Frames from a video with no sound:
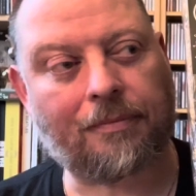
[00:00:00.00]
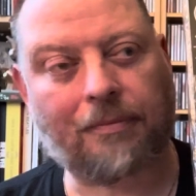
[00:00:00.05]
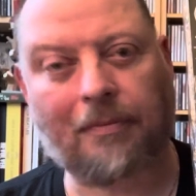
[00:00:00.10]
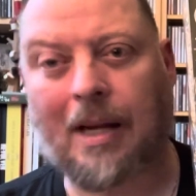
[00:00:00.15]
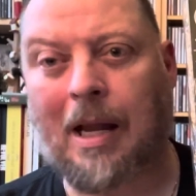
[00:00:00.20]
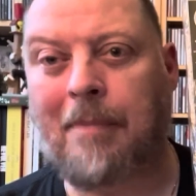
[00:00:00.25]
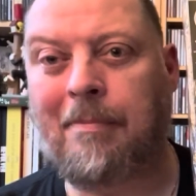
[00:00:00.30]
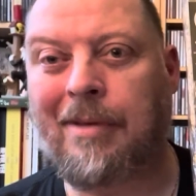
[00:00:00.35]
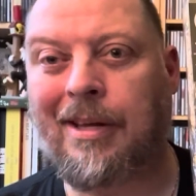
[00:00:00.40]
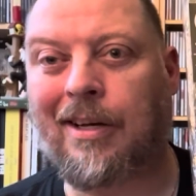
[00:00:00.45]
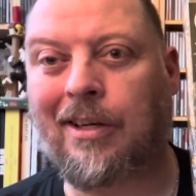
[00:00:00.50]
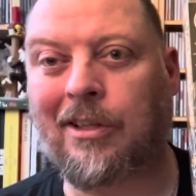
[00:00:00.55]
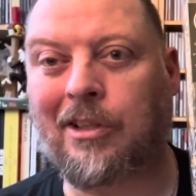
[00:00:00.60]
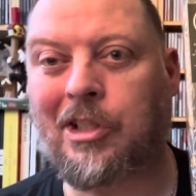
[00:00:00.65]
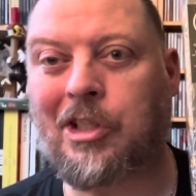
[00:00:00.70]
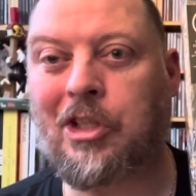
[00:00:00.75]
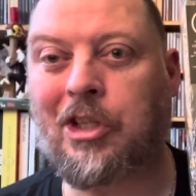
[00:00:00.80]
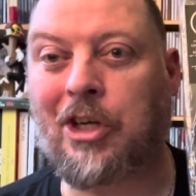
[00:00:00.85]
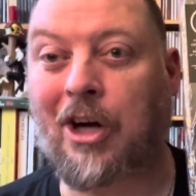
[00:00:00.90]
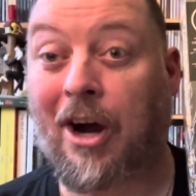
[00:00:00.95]
middle
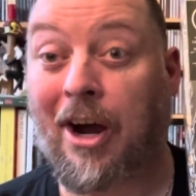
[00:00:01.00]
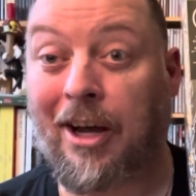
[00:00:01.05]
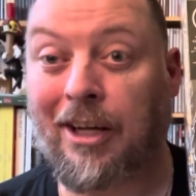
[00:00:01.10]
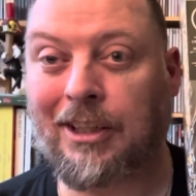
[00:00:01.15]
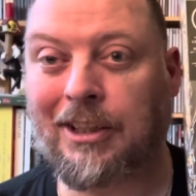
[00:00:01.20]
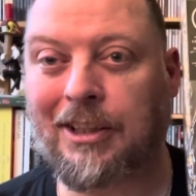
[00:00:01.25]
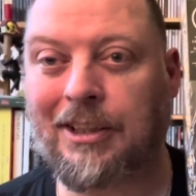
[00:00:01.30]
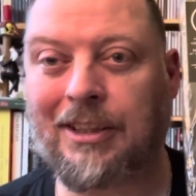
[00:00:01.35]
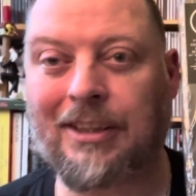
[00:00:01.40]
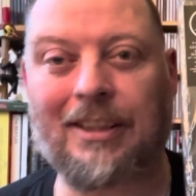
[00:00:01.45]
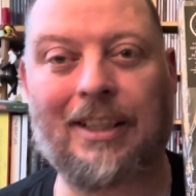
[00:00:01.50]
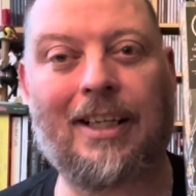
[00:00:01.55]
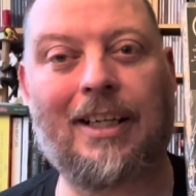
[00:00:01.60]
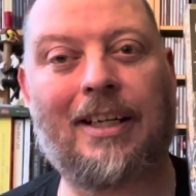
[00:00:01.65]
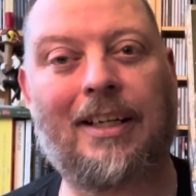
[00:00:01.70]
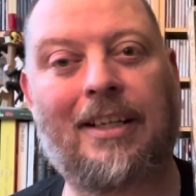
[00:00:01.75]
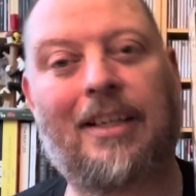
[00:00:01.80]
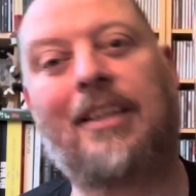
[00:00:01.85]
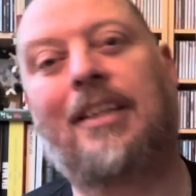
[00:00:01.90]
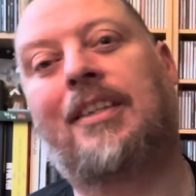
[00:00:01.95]
child
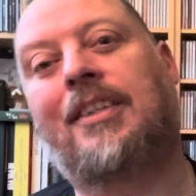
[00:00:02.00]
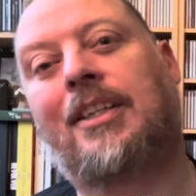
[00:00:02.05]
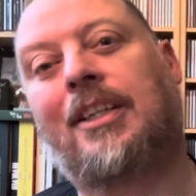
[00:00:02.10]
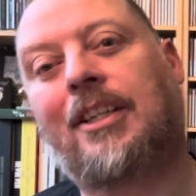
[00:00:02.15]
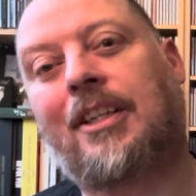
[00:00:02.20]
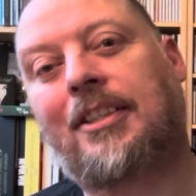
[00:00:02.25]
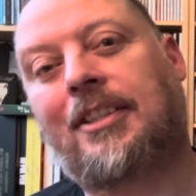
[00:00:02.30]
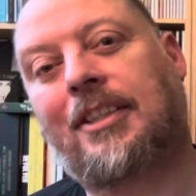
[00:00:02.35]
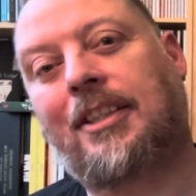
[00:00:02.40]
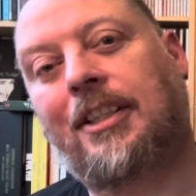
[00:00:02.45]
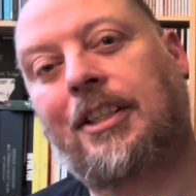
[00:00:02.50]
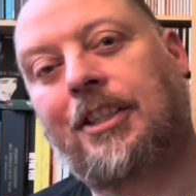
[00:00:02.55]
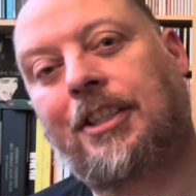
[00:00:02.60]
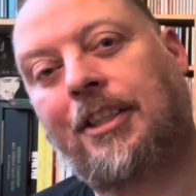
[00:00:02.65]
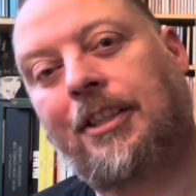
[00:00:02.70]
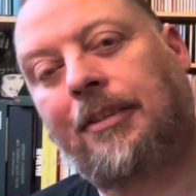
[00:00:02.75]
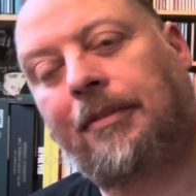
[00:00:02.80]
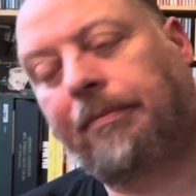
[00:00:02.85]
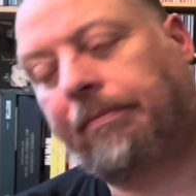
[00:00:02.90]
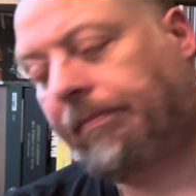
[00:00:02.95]
deluxe edition.